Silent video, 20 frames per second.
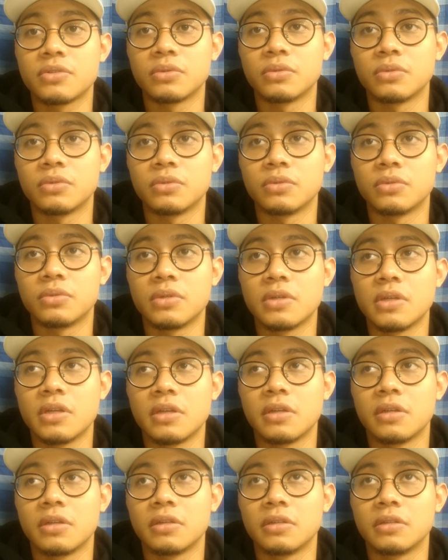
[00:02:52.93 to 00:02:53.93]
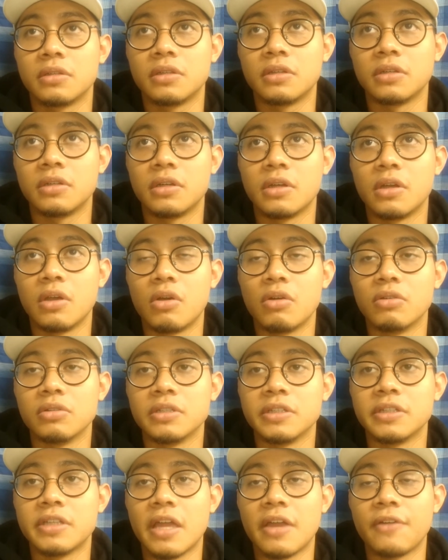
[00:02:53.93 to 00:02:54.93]
So the
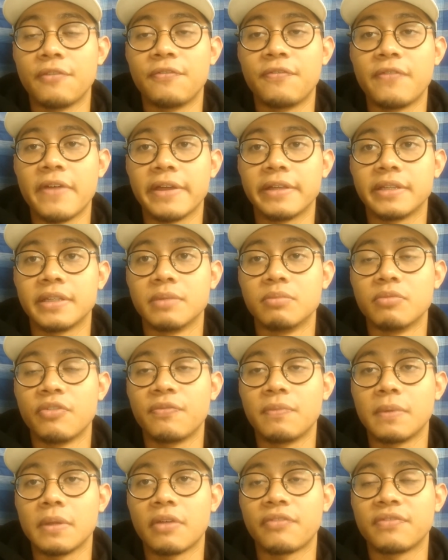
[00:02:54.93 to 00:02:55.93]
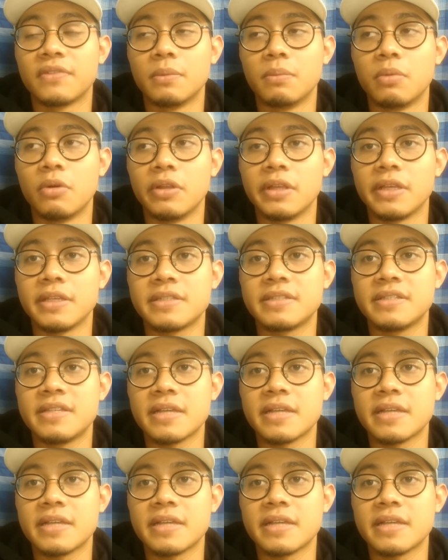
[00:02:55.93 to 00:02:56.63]
only that affect the movement of the ball is